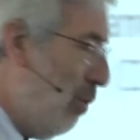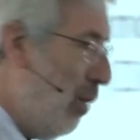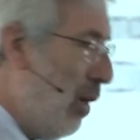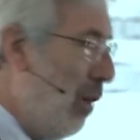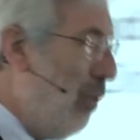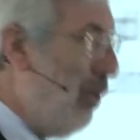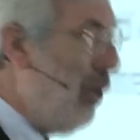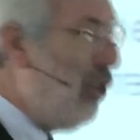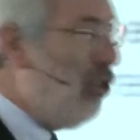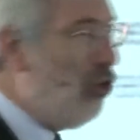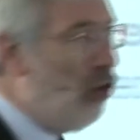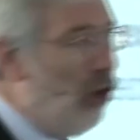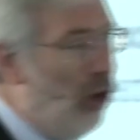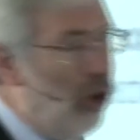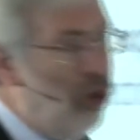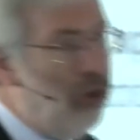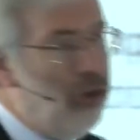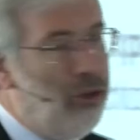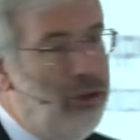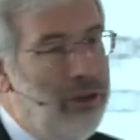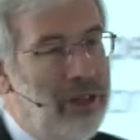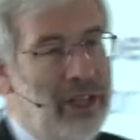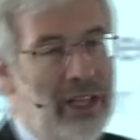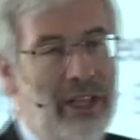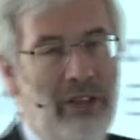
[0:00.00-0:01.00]
when we
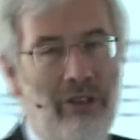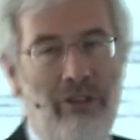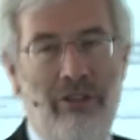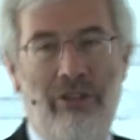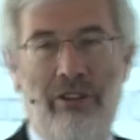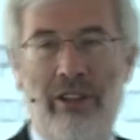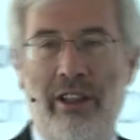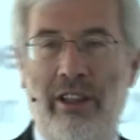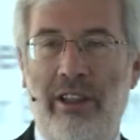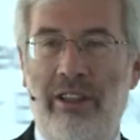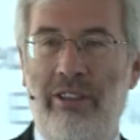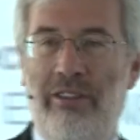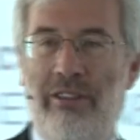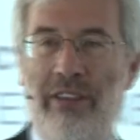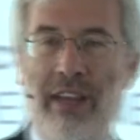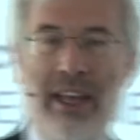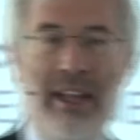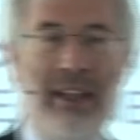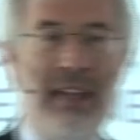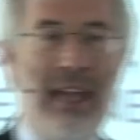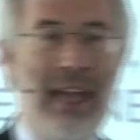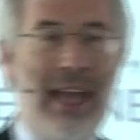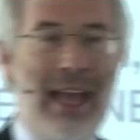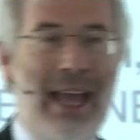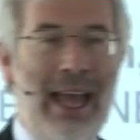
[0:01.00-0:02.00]
talked to the industry, they
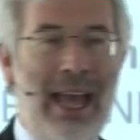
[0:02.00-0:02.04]
said,